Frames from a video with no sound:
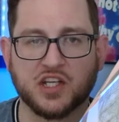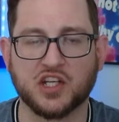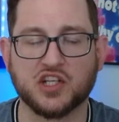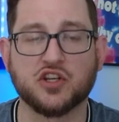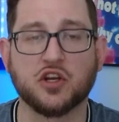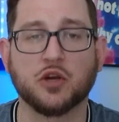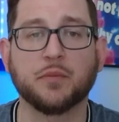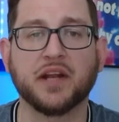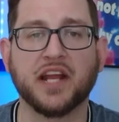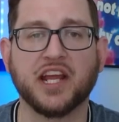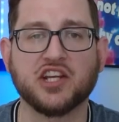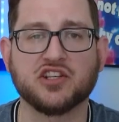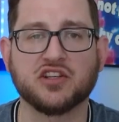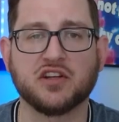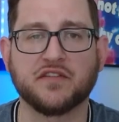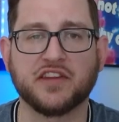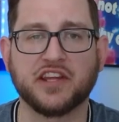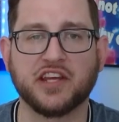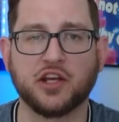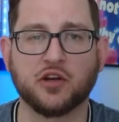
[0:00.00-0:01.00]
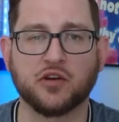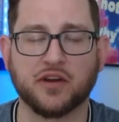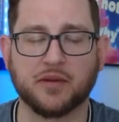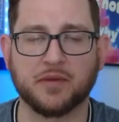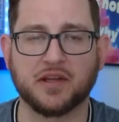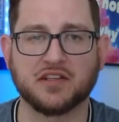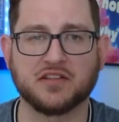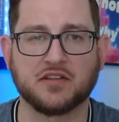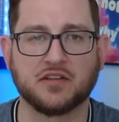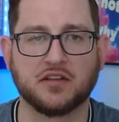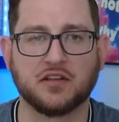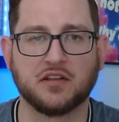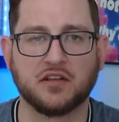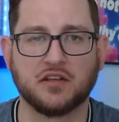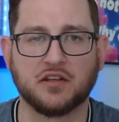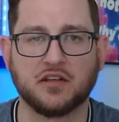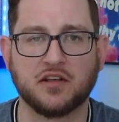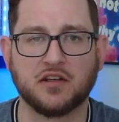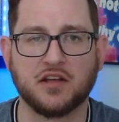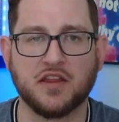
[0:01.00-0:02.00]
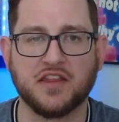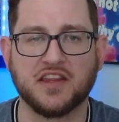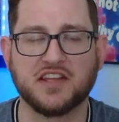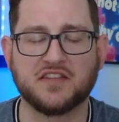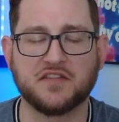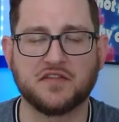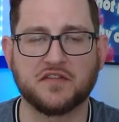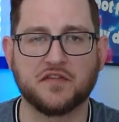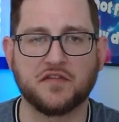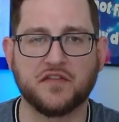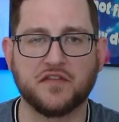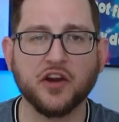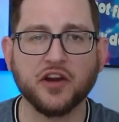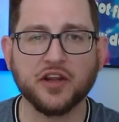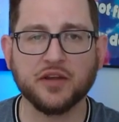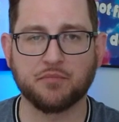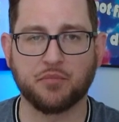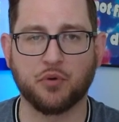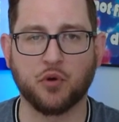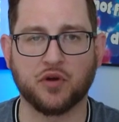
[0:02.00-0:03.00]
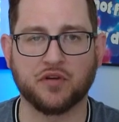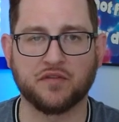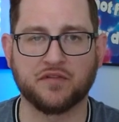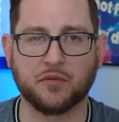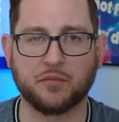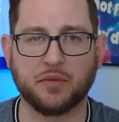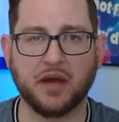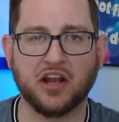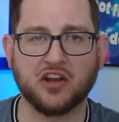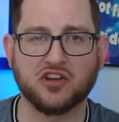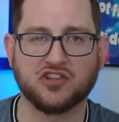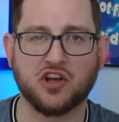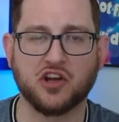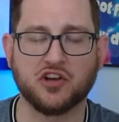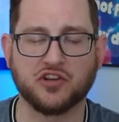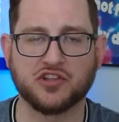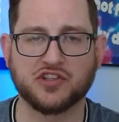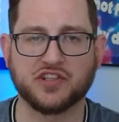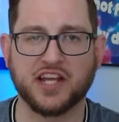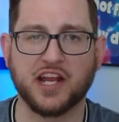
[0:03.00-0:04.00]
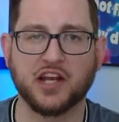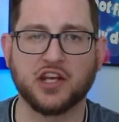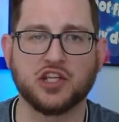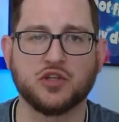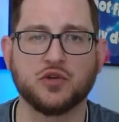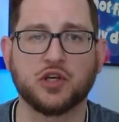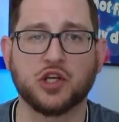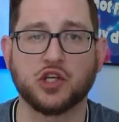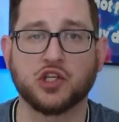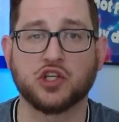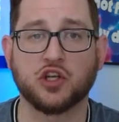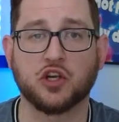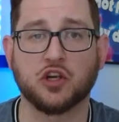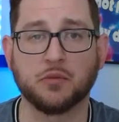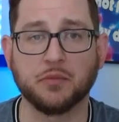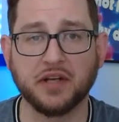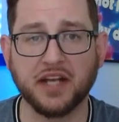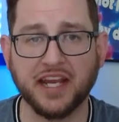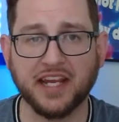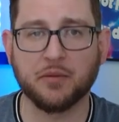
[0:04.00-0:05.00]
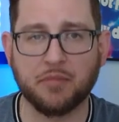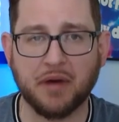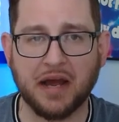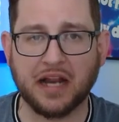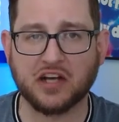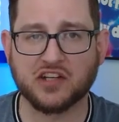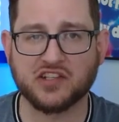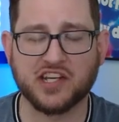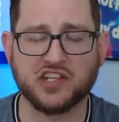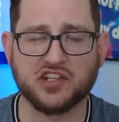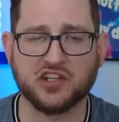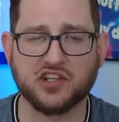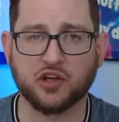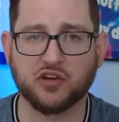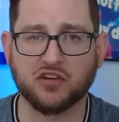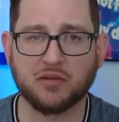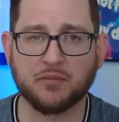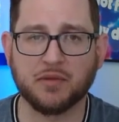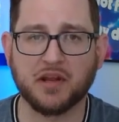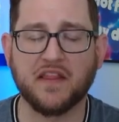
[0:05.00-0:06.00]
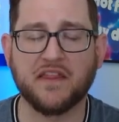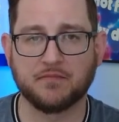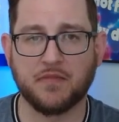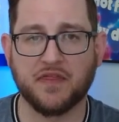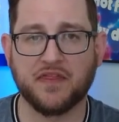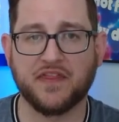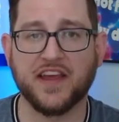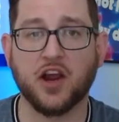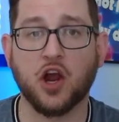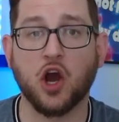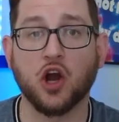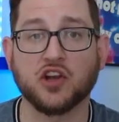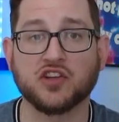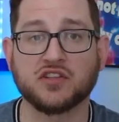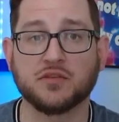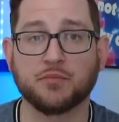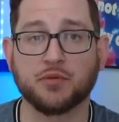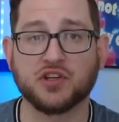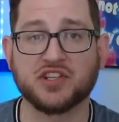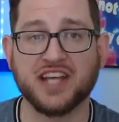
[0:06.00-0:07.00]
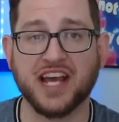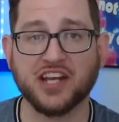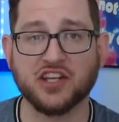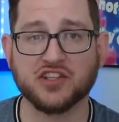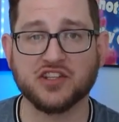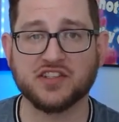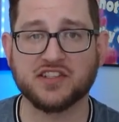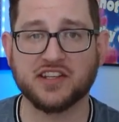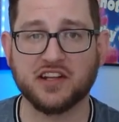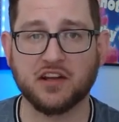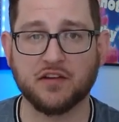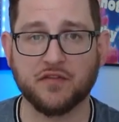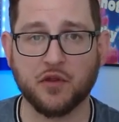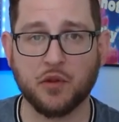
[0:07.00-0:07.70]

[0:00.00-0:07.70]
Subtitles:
Termination of the agreement. This is very important for buyers to understand. You can terminate a buyer's agent agreement There are some protections in there for